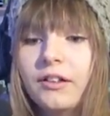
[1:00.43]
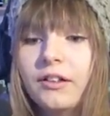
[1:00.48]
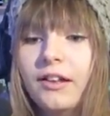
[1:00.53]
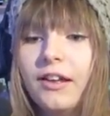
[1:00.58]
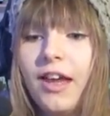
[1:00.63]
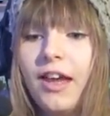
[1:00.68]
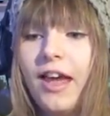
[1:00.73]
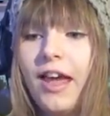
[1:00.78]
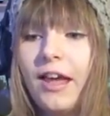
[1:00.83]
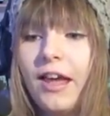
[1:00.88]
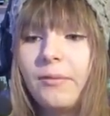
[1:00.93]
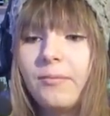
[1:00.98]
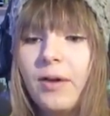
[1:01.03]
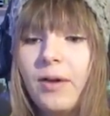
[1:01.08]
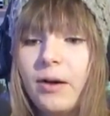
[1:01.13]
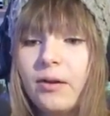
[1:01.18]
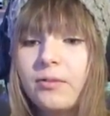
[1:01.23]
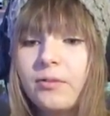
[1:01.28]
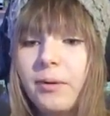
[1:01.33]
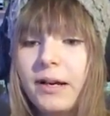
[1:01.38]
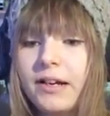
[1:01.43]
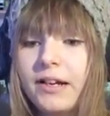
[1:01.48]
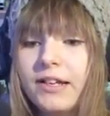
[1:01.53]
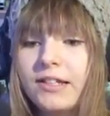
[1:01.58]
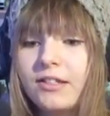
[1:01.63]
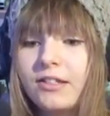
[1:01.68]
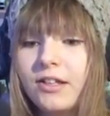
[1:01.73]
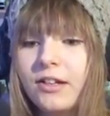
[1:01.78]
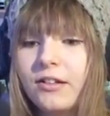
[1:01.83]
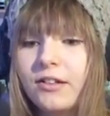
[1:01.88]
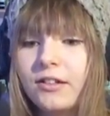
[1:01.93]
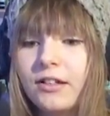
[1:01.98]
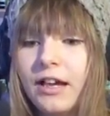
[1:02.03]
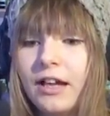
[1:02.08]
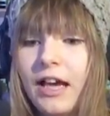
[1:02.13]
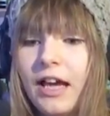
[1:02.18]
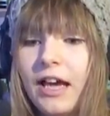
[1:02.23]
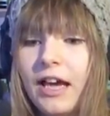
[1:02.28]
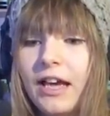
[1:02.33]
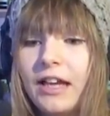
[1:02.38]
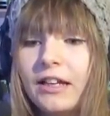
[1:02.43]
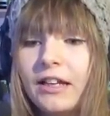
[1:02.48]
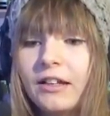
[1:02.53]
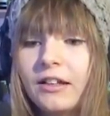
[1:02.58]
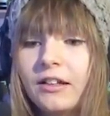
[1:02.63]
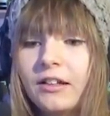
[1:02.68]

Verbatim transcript: Yay, I'm welcomed by this dude. Hi.